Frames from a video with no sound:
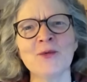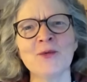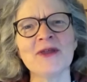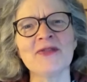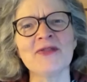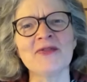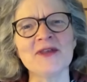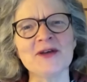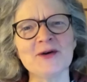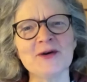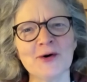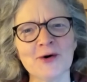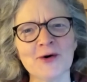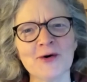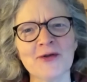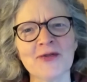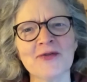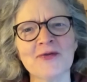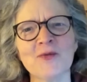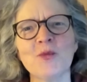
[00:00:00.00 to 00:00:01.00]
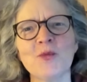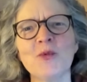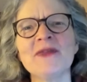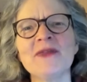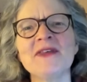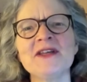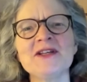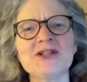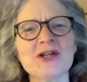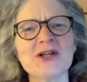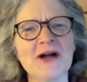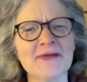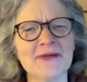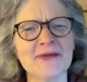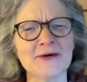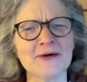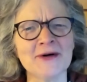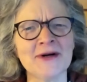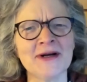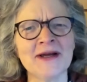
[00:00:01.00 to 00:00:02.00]
with the earth, with each
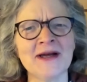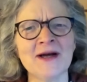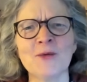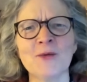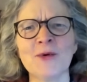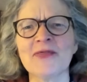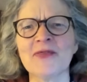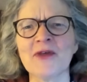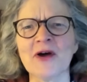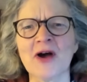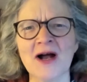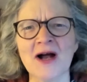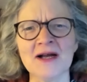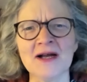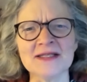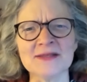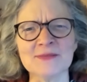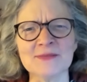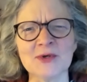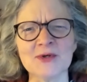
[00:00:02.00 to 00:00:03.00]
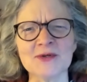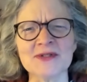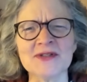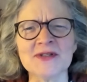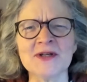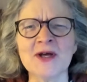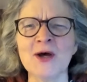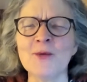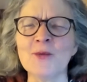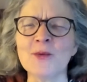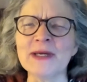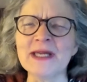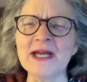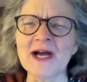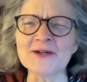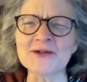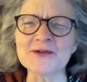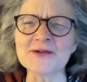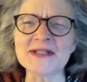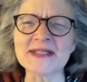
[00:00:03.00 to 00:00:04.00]
other, with the cosmos, we
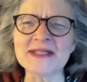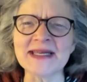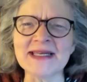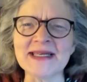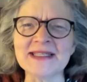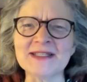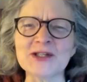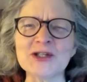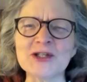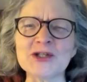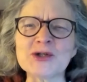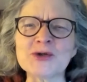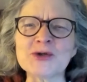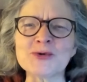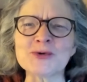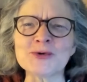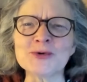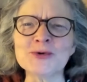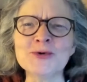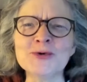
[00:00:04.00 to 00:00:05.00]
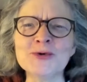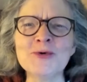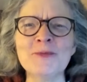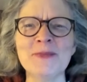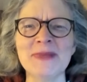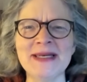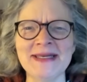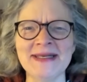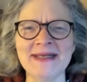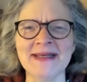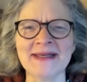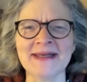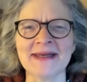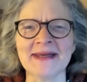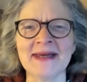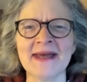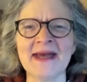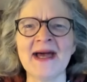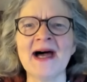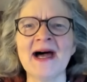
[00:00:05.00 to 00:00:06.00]
understand the true
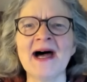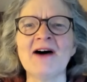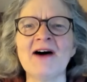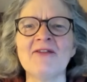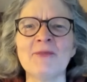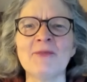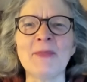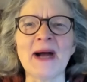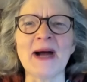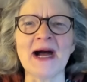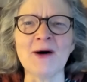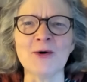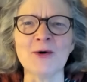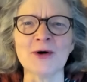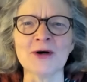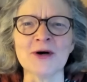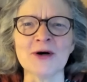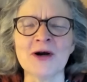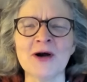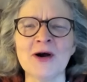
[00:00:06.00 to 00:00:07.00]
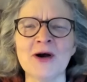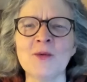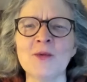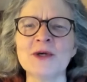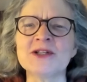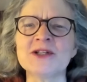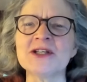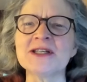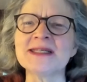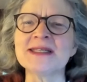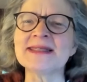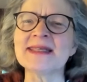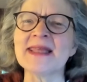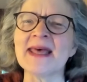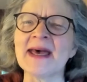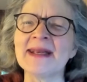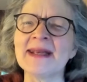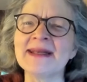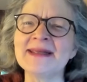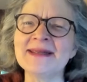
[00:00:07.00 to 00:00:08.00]
meaning of power, which is
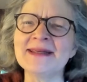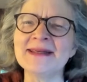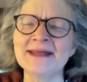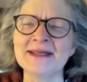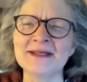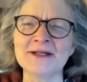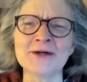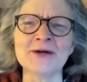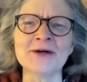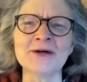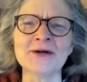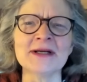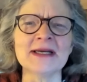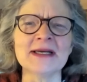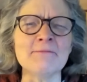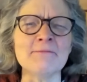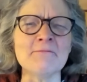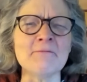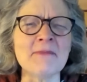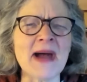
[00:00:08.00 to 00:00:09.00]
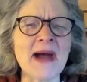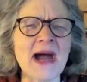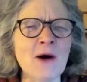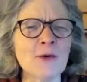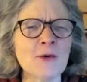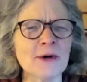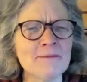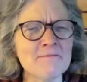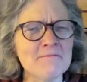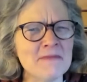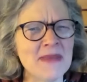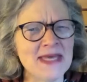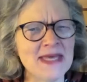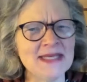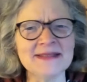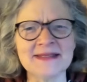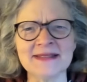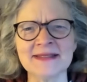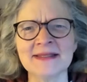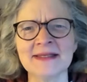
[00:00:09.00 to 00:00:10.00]
that inner
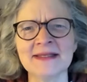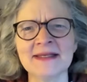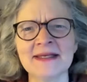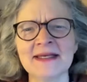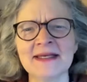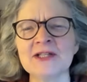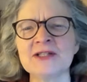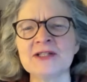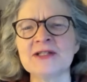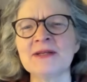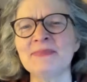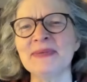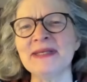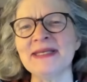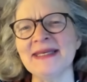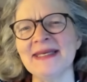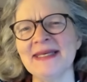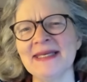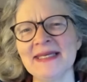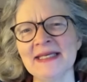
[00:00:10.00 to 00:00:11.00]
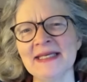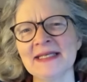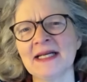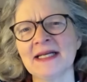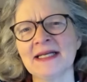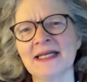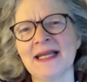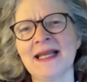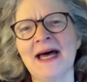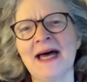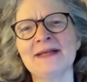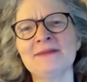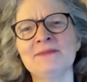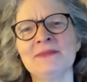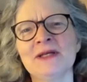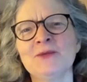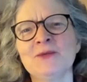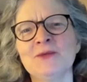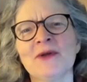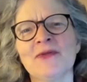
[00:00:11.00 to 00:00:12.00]
empowerment to be in
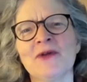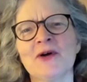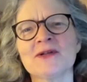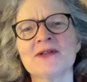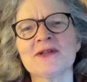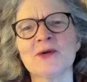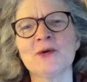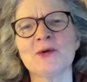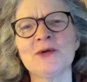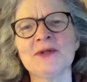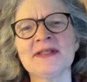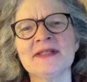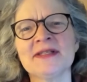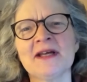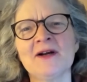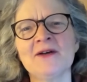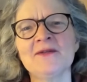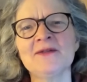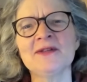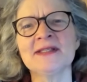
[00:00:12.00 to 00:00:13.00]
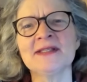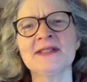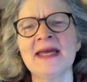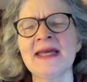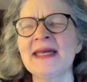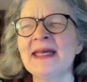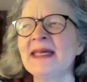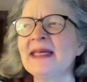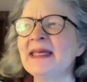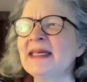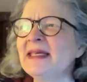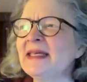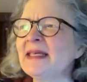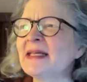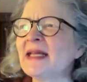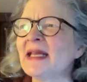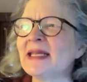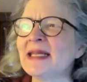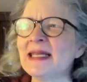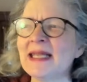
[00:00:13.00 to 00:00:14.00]
alignment with our soul selves,
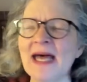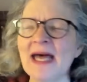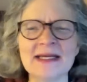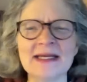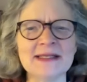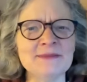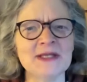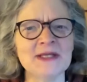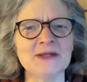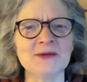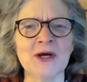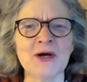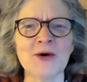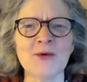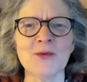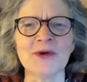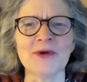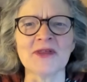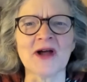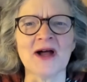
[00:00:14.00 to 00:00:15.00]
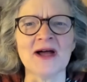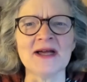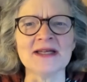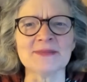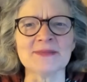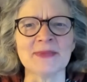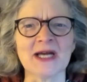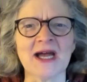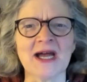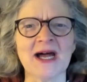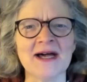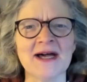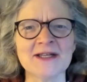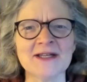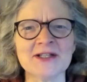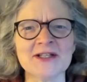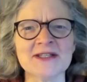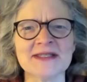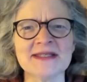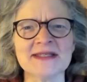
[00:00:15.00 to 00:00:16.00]
in alignment with cosmic
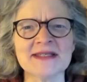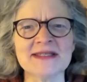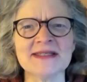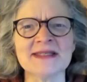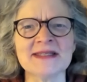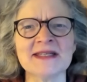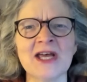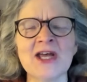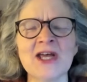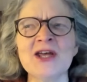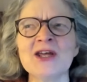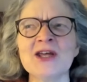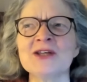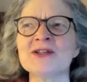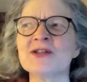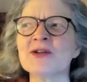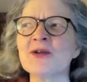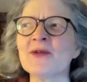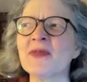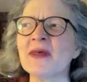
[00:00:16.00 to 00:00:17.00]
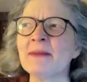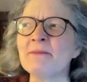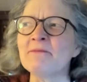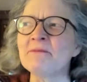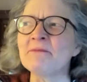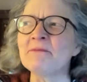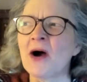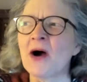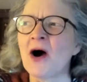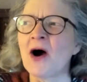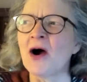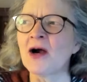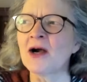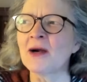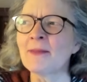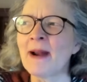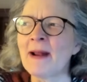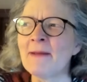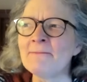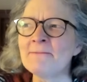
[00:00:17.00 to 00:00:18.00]
consciousness, so that
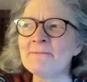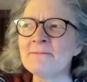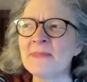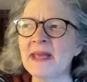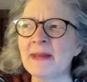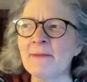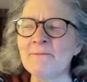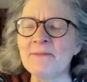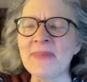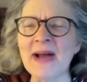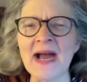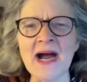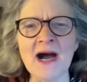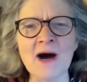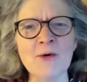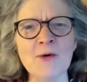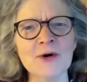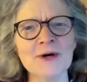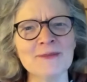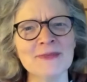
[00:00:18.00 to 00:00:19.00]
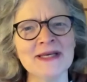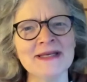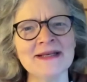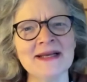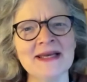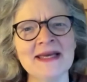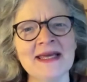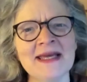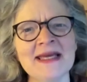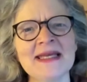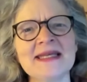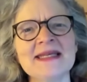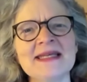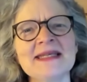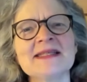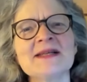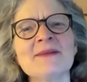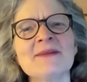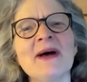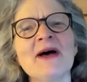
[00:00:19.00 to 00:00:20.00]
our empowerment
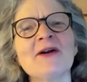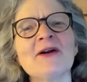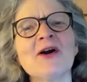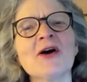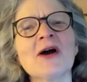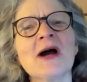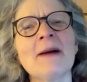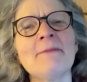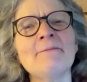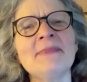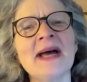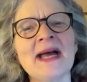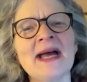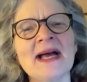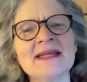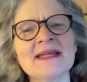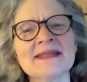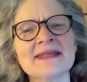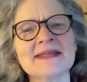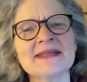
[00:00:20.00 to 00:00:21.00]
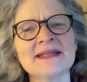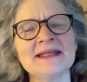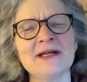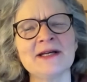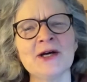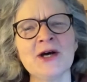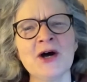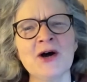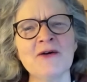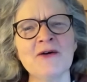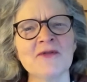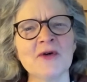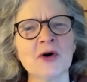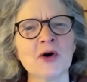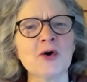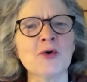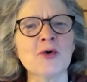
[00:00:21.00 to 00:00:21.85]
is about our capacity for